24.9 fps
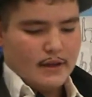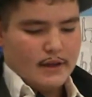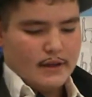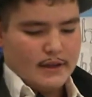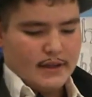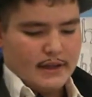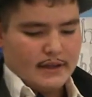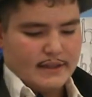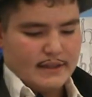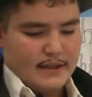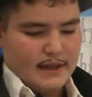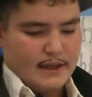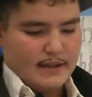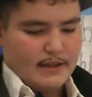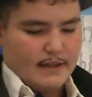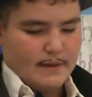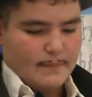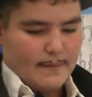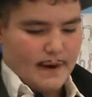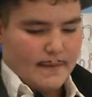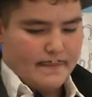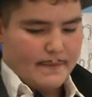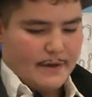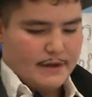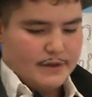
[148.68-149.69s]
They said that
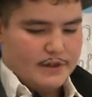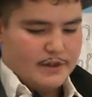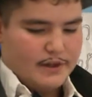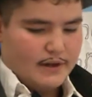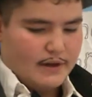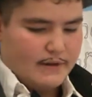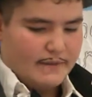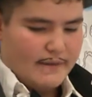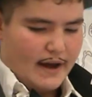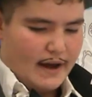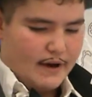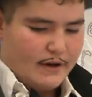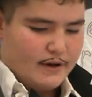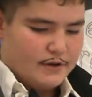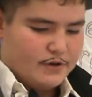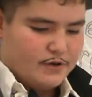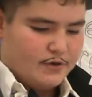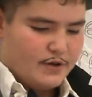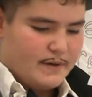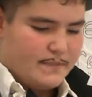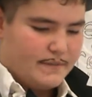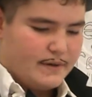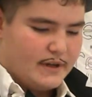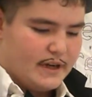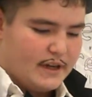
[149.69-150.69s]
my mention of how a
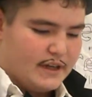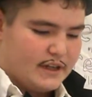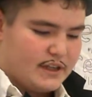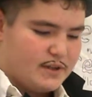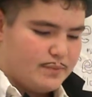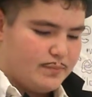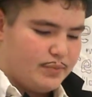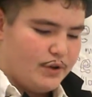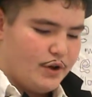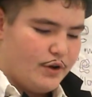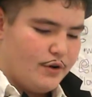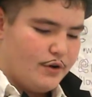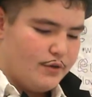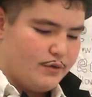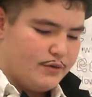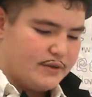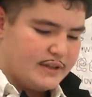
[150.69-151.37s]
dream can explode